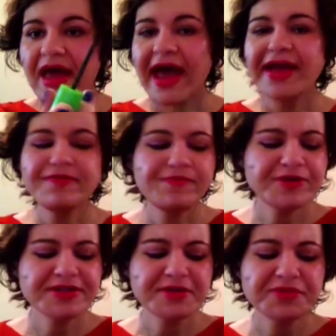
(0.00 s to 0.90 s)
And
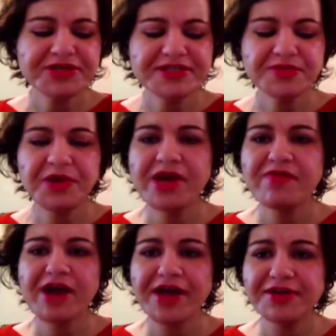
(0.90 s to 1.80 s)
for some reason,
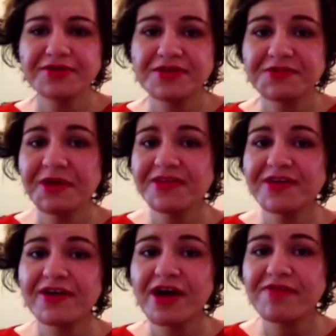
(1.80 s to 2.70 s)
whenever I use this
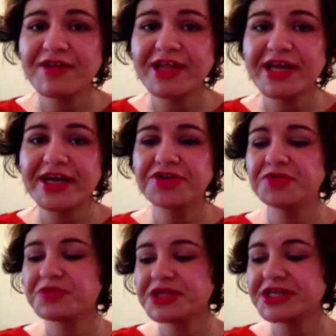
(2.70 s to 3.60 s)
mascara, I feel like I
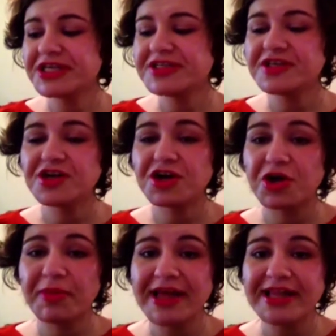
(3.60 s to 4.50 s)
don't really need to
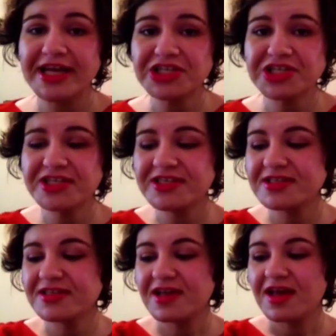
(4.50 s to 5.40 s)
curl my
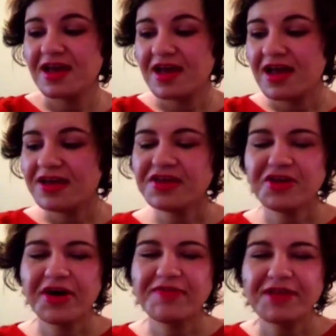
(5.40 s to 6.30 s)
lashes you
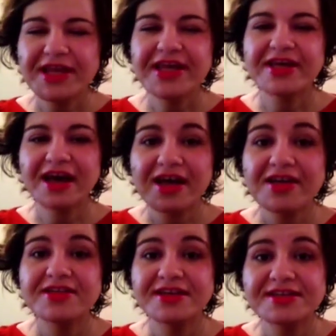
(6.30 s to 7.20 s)
know, I feel like it kind
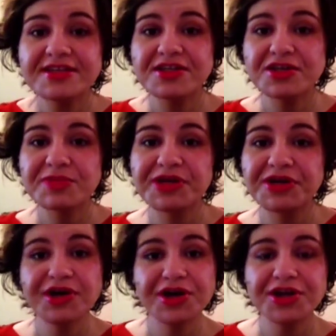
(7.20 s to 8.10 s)
of does the little bit
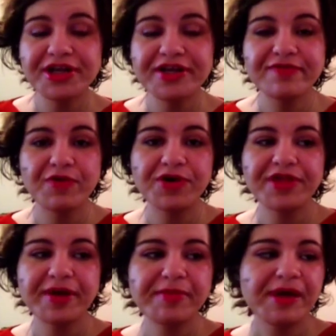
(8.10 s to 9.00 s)
of curling for
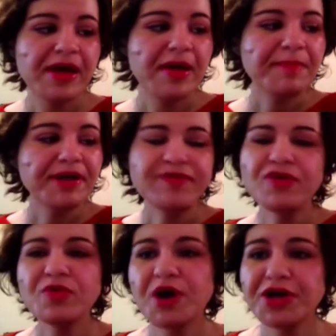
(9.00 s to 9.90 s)
them. But if
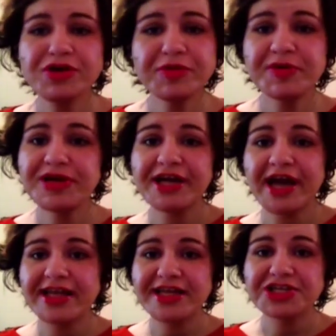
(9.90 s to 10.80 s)
you want, you can put an
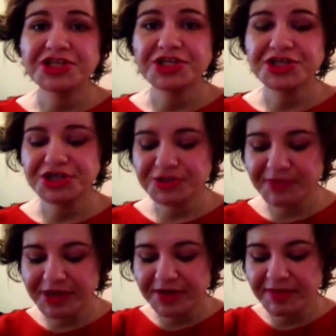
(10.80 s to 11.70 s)
eyelash curler in your
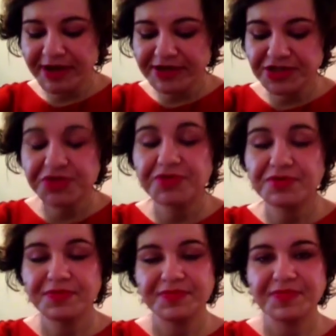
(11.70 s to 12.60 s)
makeup bag too.